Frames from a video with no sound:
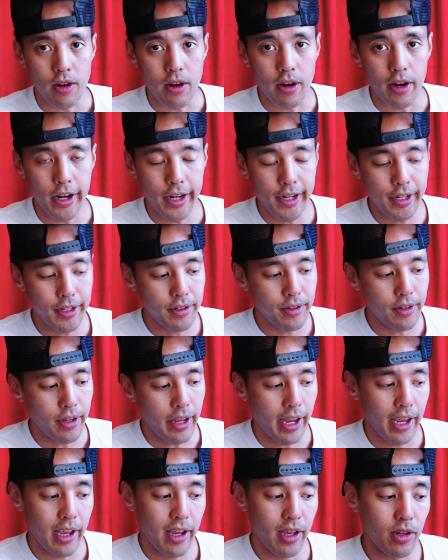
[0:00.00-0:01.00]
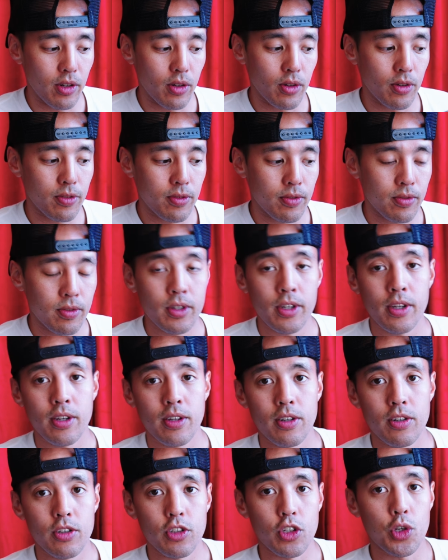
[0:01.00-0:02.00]
All right, and
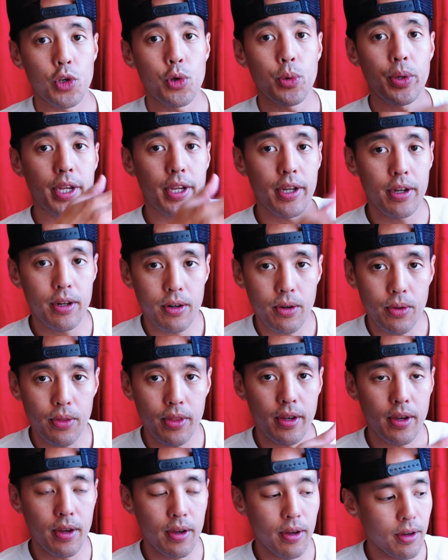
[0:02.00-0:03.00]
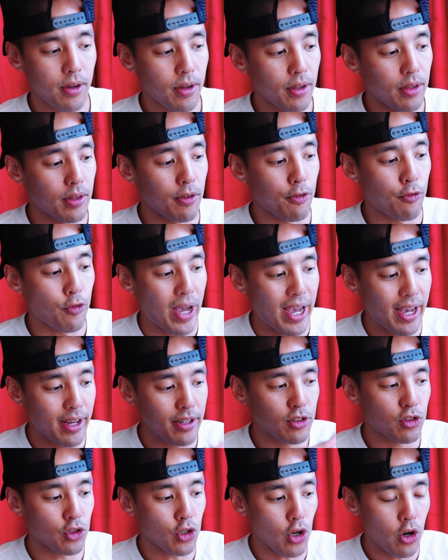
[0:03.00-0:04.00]
so you hear the
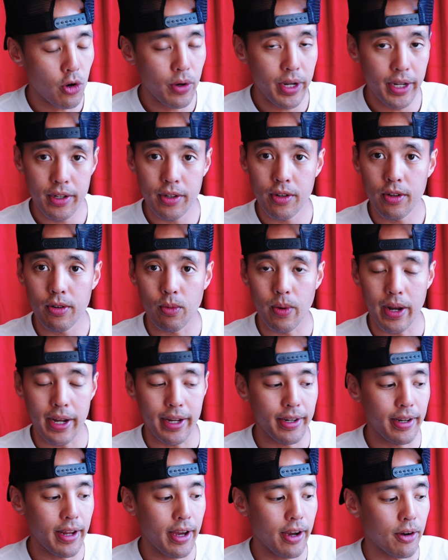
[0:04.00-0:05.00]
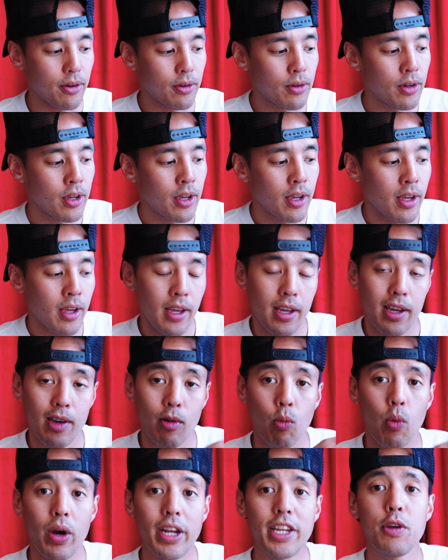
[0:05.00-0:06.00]
fans going right now.
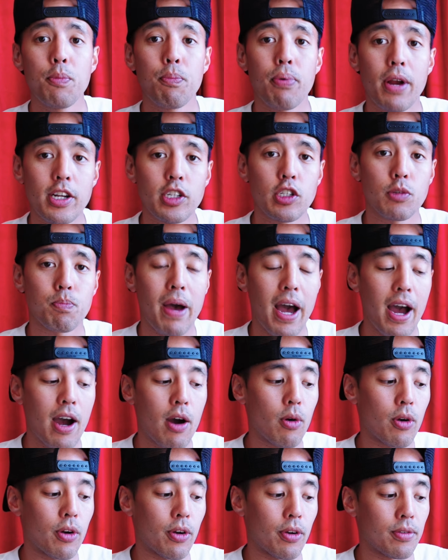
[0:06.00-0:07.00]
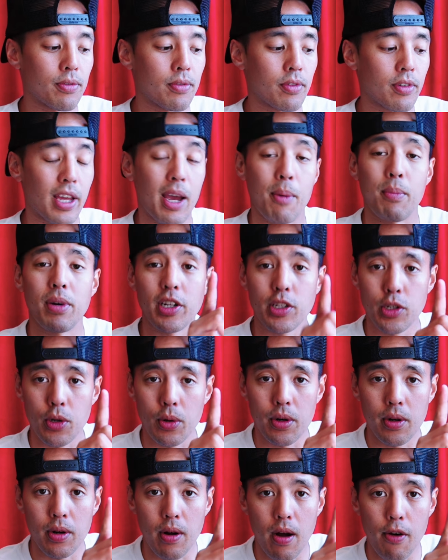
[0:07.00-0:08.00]
When you press power, okay, I'm going to
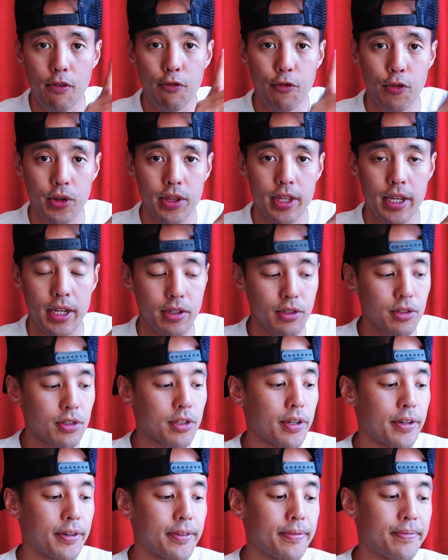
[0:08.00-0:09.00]
turn it off for this.